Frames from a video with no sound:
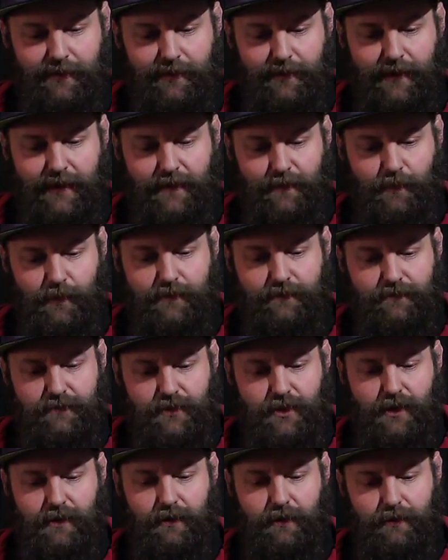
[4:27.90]
And we've
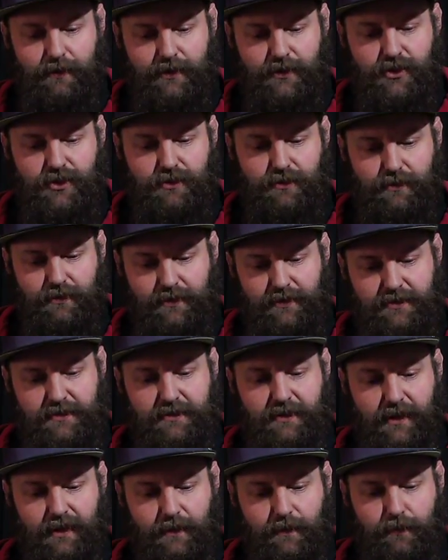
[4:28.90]
no assurance
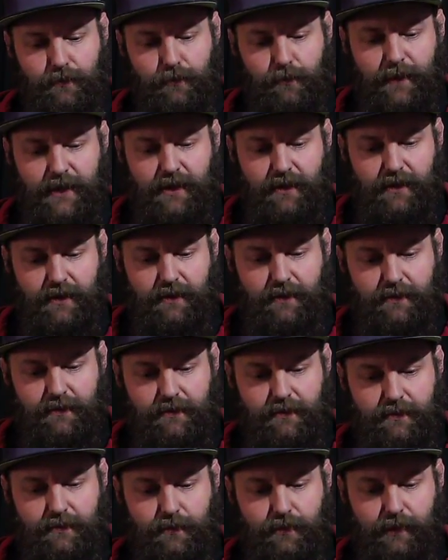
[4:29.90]
that it will
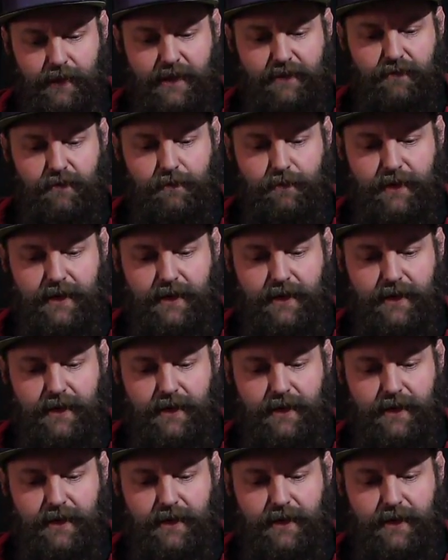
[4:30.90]
even